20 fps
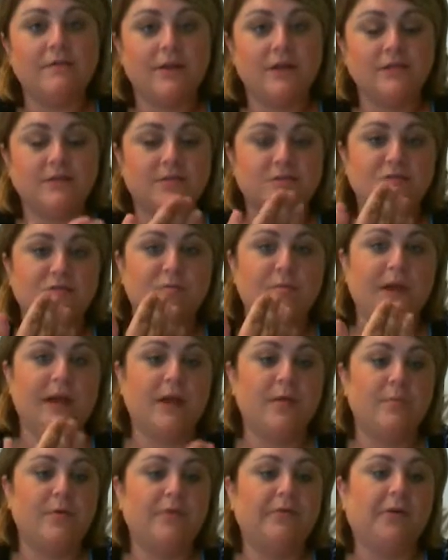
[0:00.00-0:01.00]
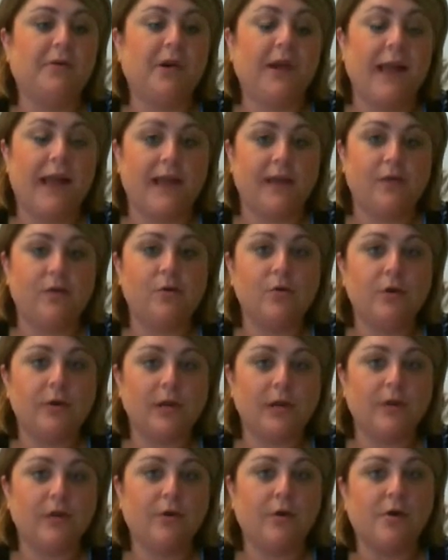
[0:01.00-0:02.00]
vessels are made up of your
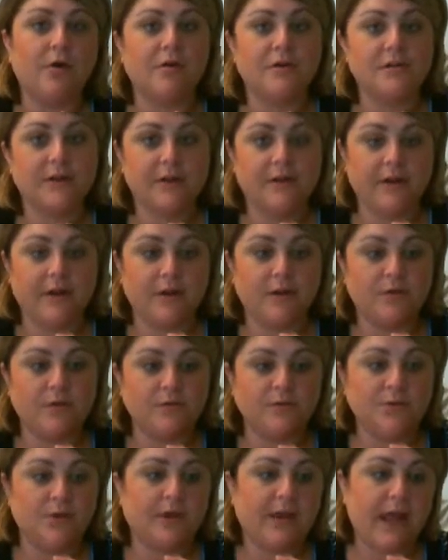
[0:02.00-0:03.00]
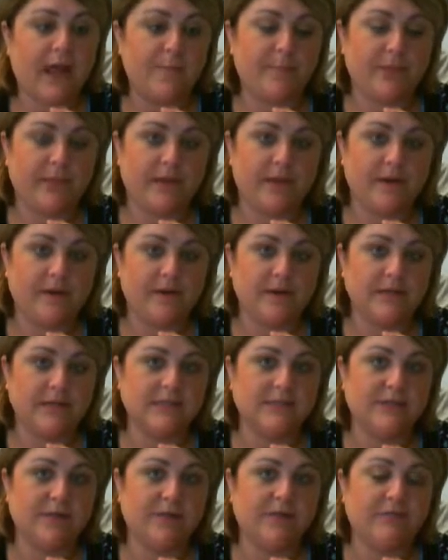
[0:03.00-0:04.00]
aorta, your arterioles, your
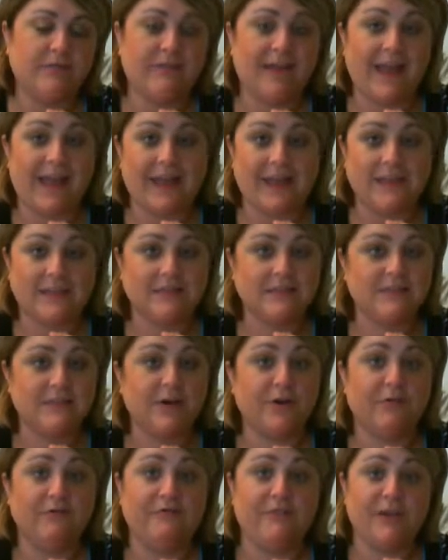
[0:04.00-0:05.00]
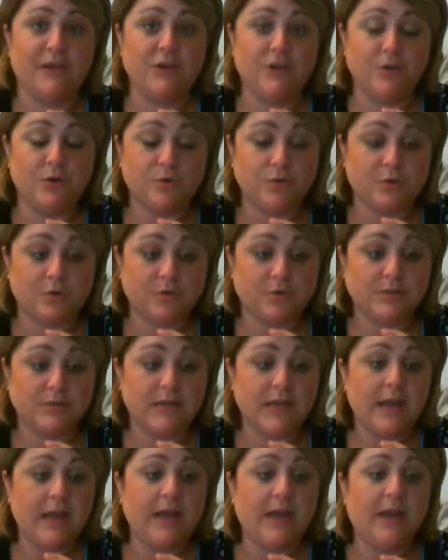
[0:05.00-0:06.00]
capillaries, your veins, your venules,
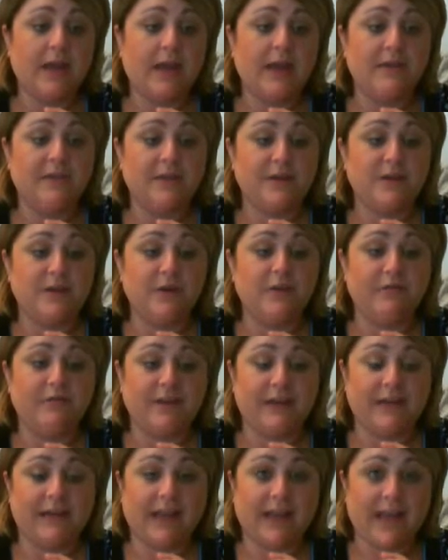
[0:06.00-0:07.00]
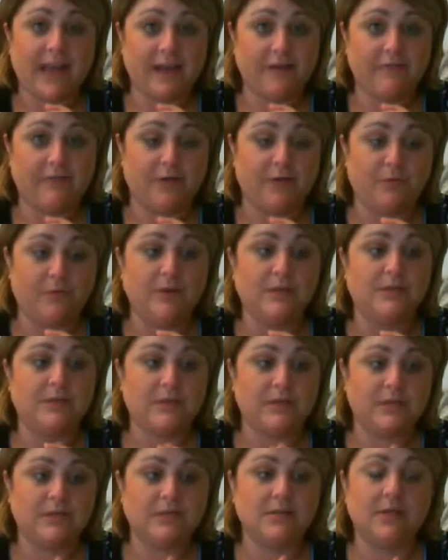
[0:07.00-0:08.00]
and then your vena cava, which
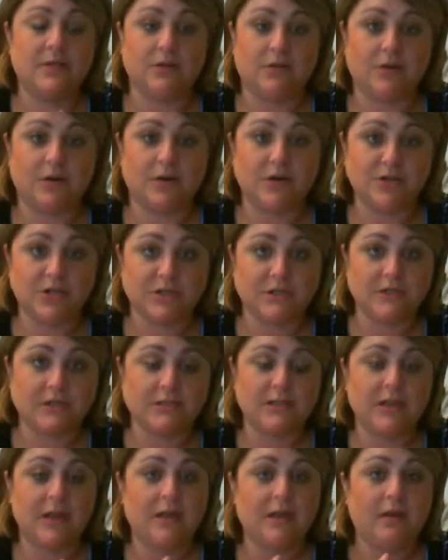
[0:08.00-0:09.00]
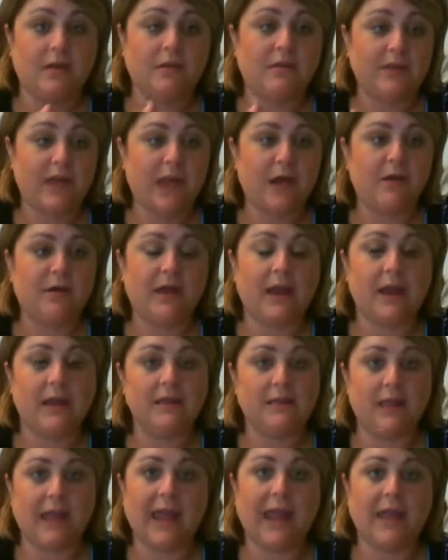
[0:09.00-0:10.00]
is the largest. That
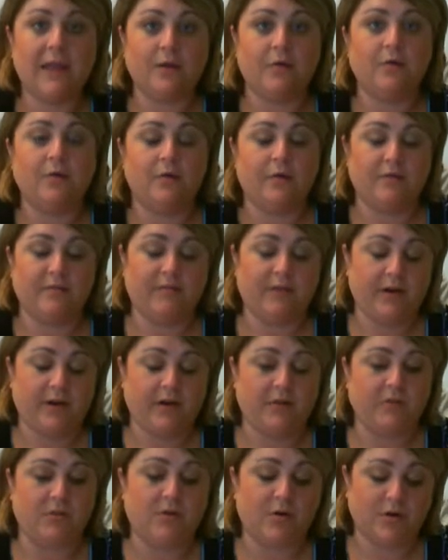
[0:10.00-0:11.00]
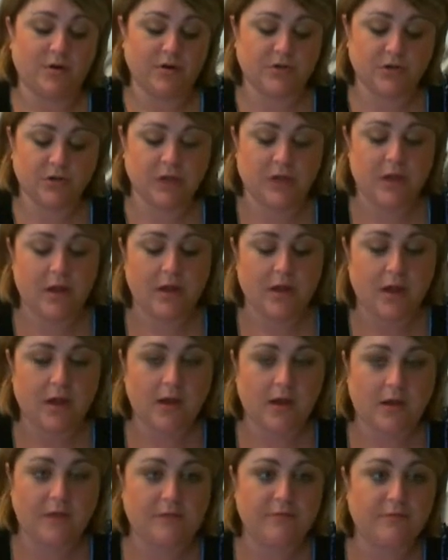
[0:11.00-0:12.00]
and the aorta are very large
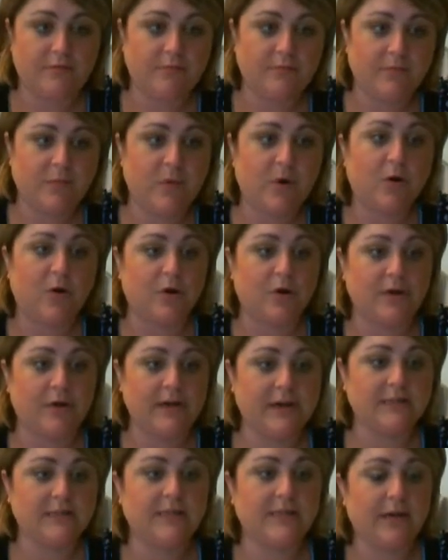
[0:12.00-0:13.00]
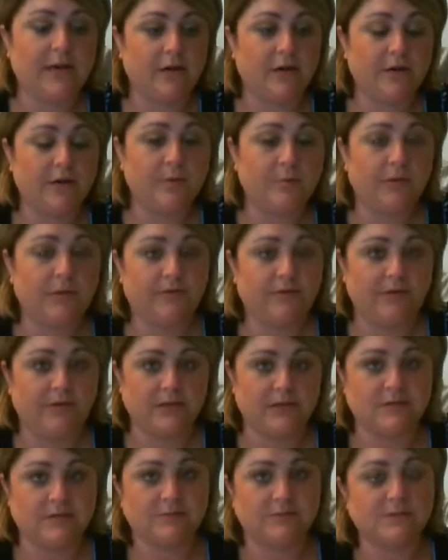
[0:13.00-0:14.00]
arteries there and blood
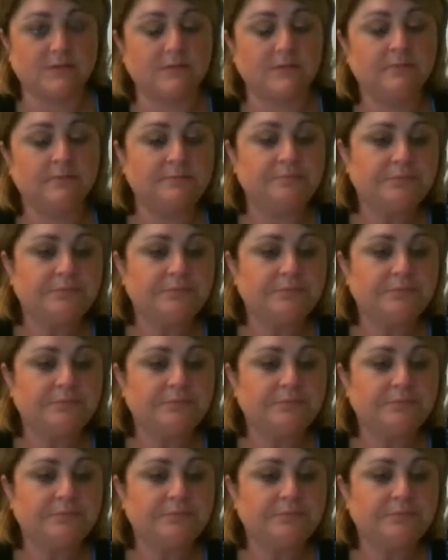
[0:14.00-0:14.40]
vessels.